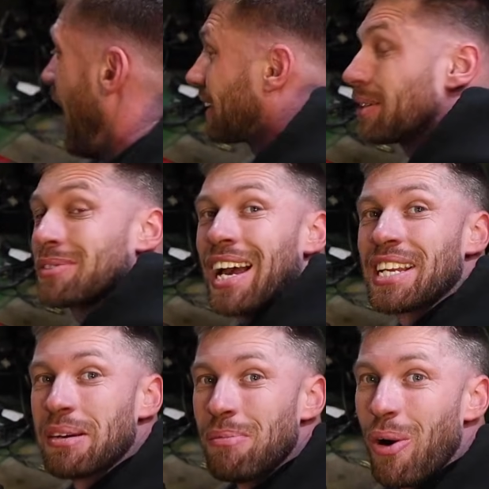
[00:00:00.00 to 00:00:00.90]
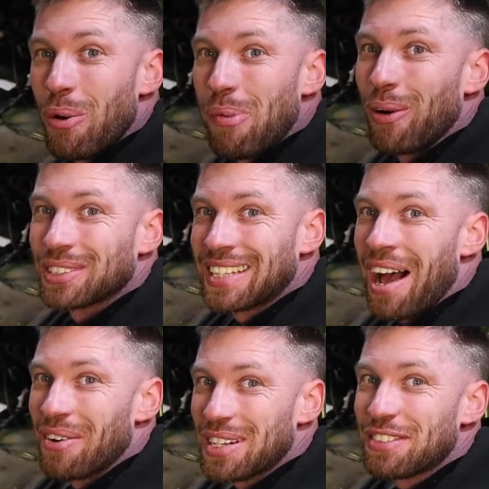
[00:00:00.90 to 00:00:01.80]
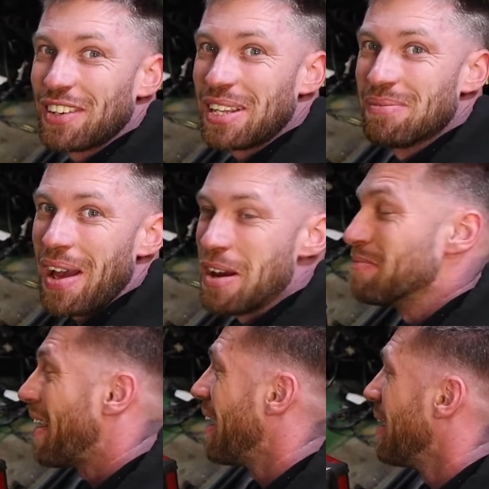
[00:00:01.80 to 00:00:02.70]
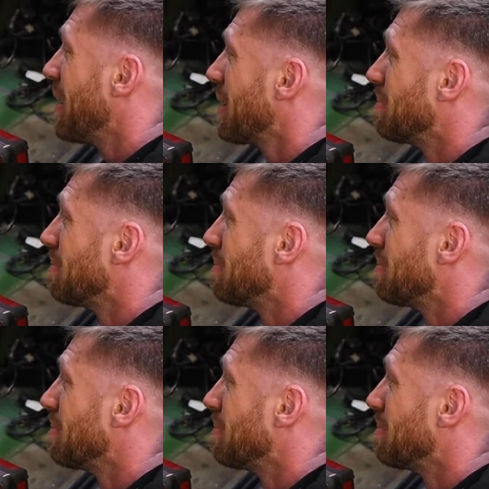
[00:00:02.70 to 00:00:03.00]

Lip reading: As I'm tightening more bolts down, it's feeling better and better,